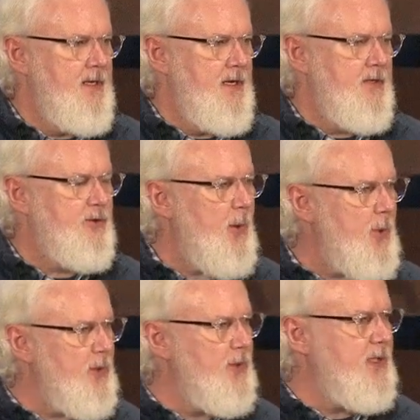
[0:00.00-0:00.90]
And so I
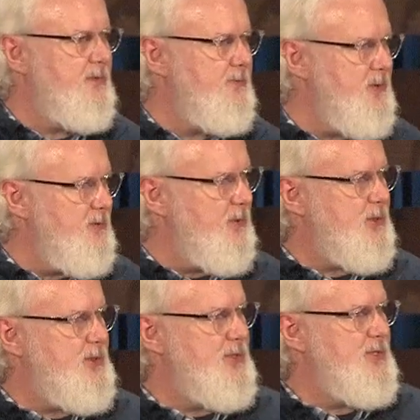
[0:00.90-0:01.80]
want to look at a few
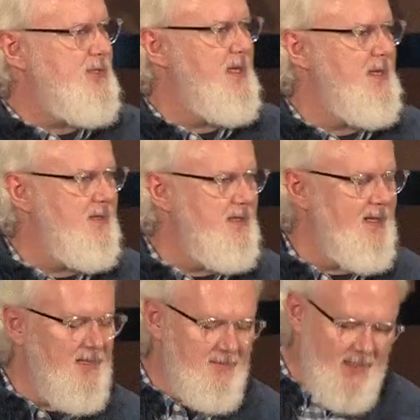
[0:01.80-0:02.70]
verses
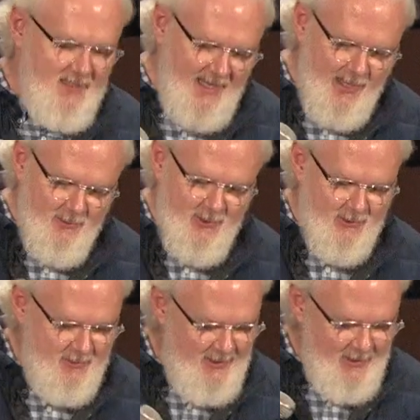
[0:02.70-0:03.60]
that my dad would
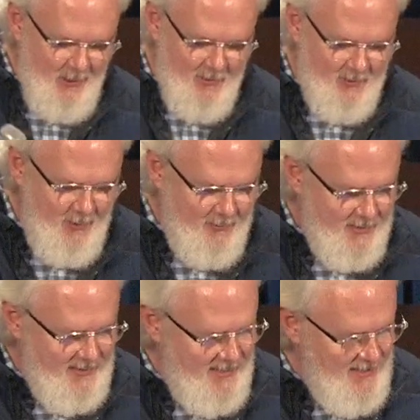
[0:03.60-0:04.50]
just repeat over and over
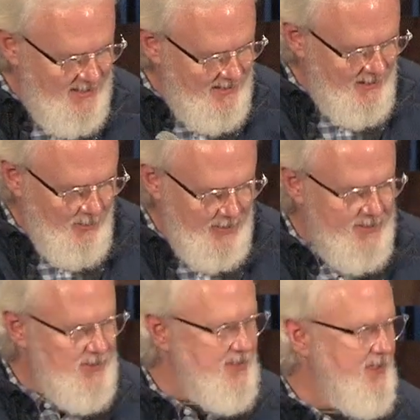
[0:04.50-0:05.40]
again, and I don't want
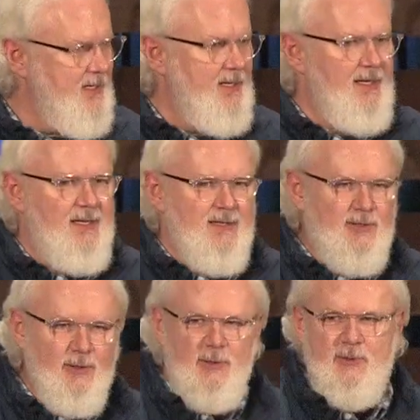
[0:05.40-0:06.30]
us to
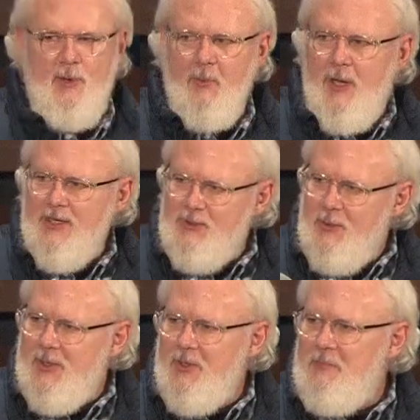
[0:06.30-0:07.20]
lose our way. So I
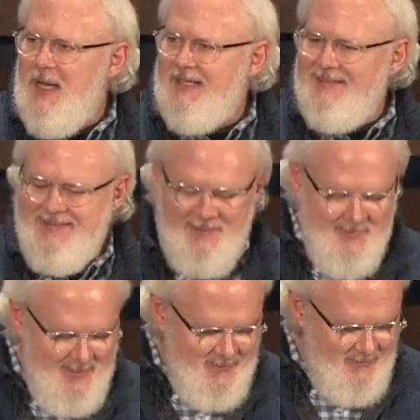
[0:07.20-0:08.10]
want to go back to some
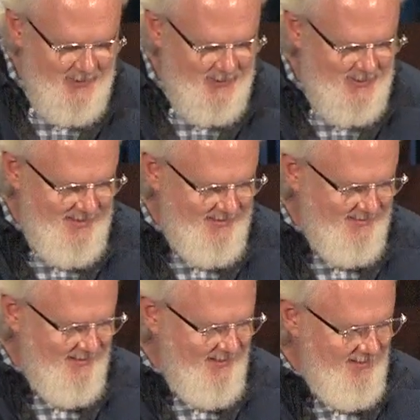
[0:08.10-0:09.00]
of these
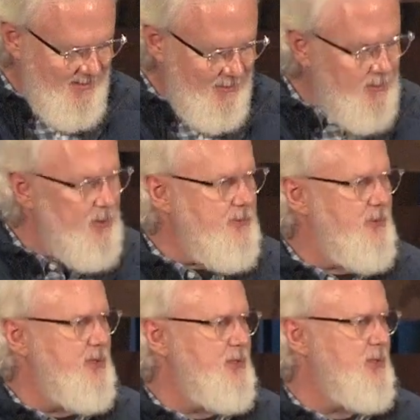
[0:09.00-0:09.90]
verses, and they're true
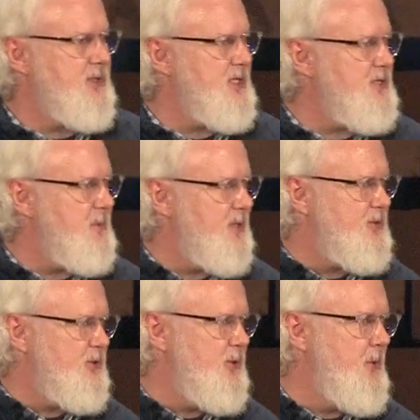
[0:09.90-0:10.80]
for the church, yes, but they're
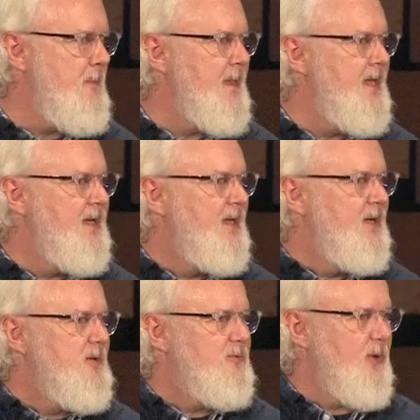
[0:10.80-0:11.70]
true
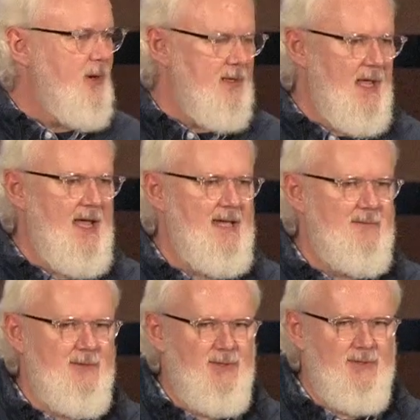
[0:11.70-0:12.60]
for our
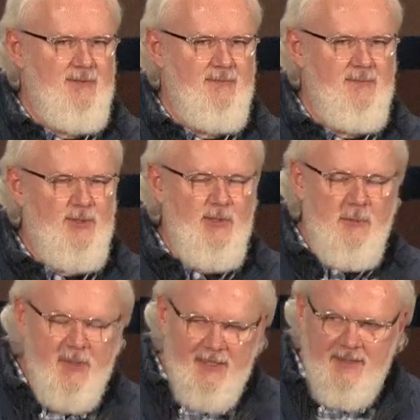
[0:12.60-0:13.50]
lives. And so
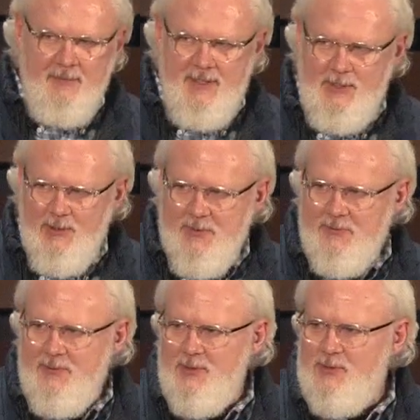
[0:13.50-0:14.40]
I'm going to share the
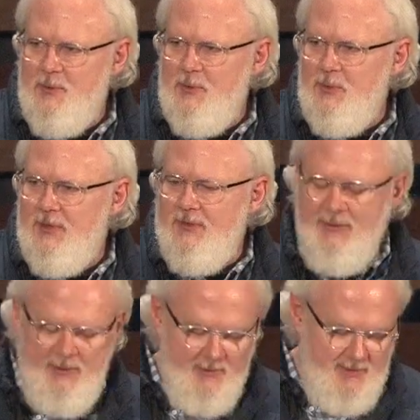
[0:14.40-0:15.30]
first one with
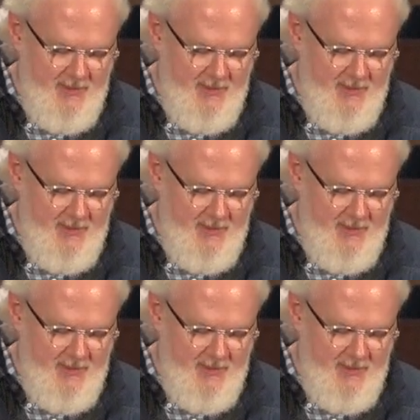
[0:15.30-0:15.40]
you.